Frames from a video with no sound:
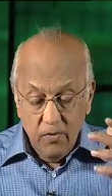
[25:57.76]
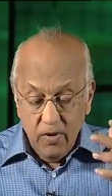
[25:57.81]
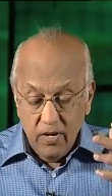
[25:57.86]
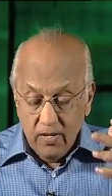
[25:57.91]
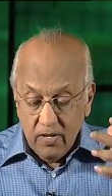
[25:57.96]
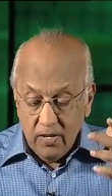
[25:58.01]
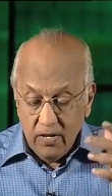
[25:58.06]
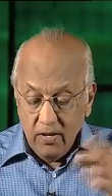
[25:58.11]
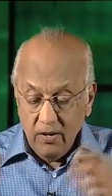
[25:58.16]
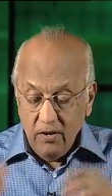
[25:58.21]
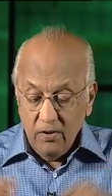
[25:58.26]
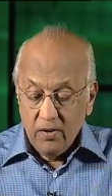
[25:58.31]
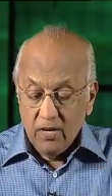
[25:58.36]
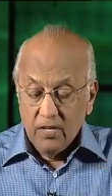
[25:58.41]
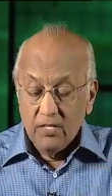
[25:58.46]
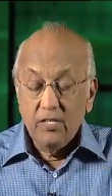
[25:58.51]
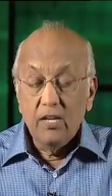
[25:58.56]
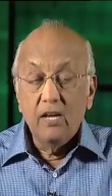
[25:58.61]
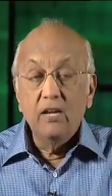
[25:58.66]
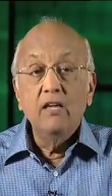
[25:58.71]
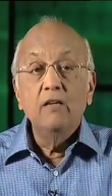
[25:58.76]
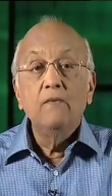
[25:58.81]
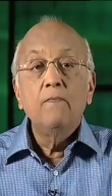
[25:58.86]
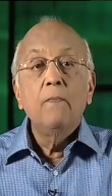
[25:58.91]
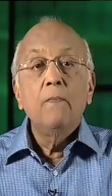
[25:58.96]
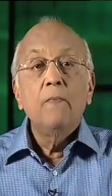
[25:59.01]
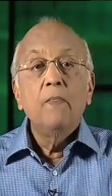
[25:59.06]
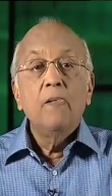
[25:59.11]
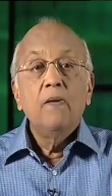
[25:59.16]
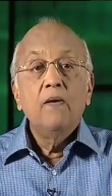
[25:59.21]
We'll continue our study
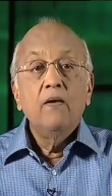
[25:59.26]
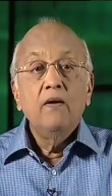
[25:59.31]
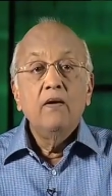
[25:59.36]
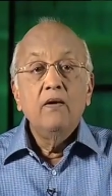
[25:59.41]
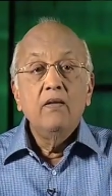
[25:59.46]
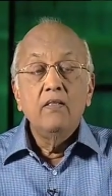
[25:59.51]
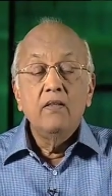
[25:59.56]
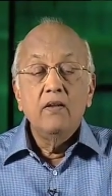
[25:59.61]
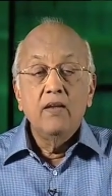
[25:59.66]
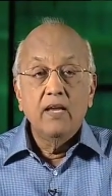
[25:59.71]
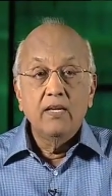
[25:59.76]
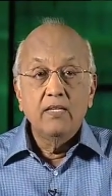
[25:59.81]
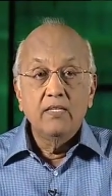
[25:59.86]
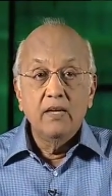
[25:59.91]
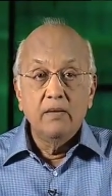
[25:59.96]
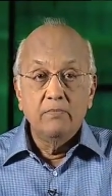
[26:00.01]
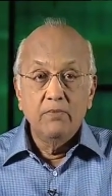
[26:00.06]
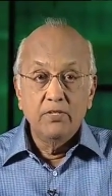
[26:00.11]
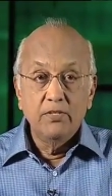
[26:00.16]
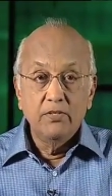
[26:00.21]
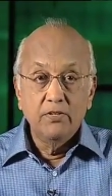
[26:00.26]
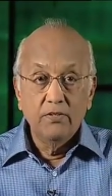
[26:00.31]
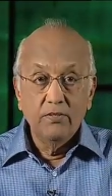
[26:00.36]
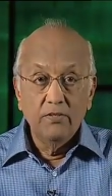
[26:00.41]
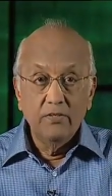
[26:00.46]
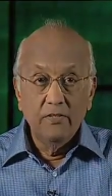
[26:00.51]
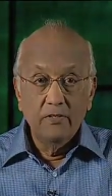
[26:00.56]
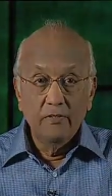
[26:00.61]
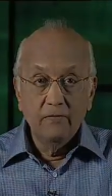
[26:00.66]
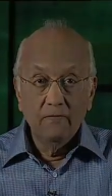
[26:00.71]
in the next
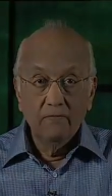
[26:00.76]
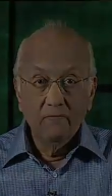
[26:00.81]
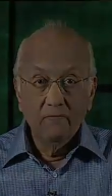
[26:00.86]
episode.